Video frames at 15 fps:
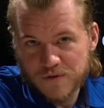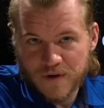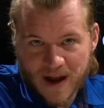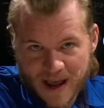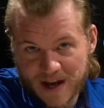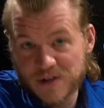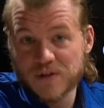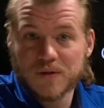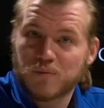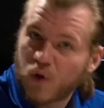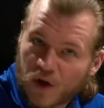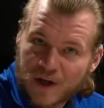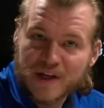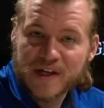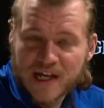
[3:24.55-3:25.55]
for actually
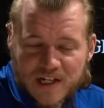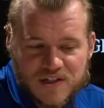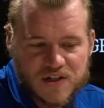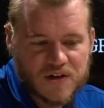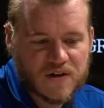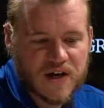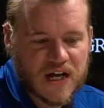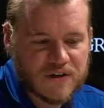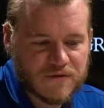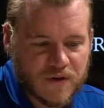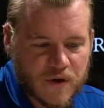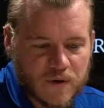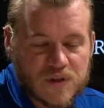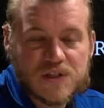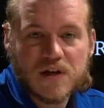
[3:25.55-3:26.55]
plugging into your
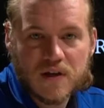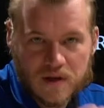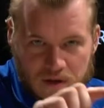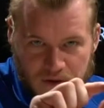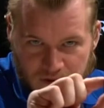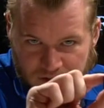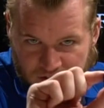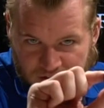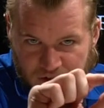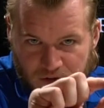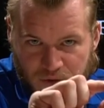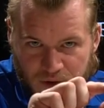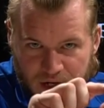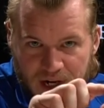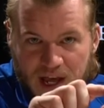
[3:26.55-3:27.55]
headphones, this is a
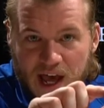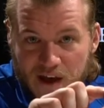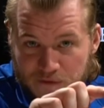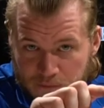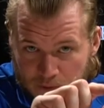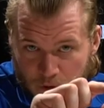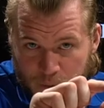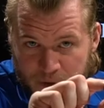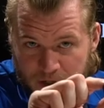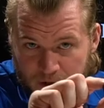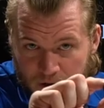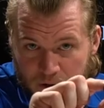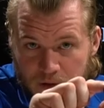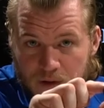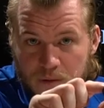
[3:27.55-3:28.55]
three and a half
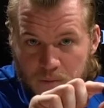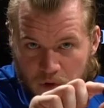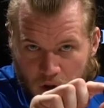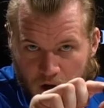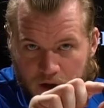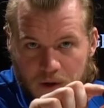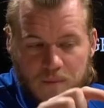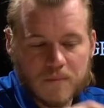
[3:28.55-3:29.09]
millimeter plug.